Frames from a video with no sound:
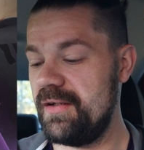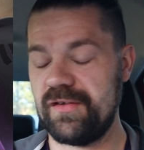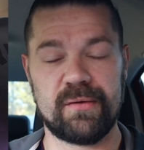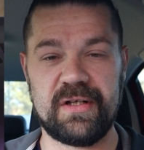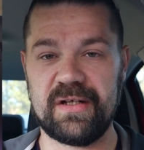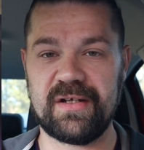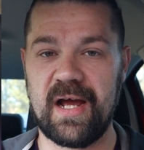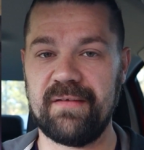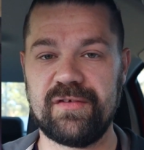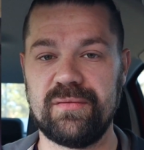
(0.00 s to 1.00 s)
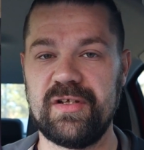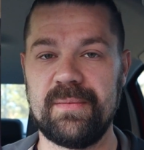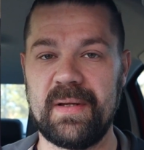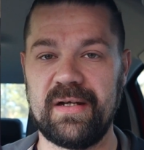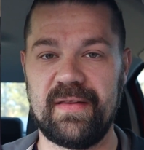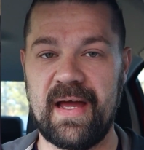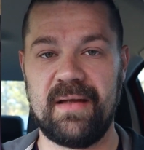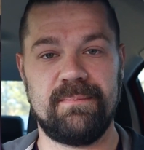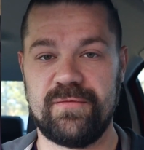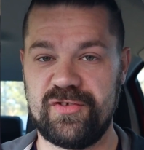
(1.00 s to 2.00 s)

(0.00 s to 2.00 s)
Don't need to dive too deep into that.